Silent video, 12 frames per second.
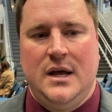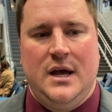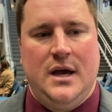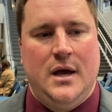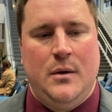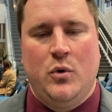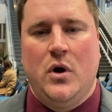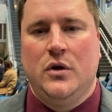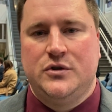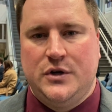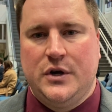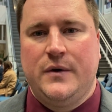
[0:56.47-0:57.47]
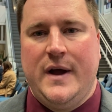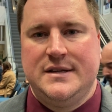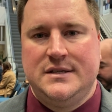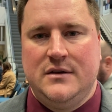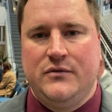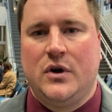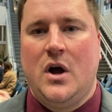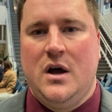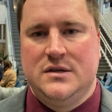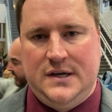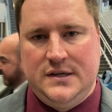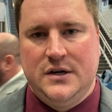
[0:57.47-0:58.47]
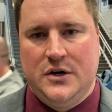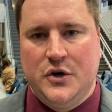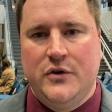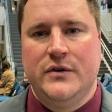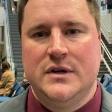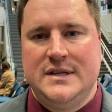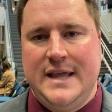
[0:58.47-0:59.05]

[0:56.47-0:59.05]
We're ultra aggressive. We're causing turnovers.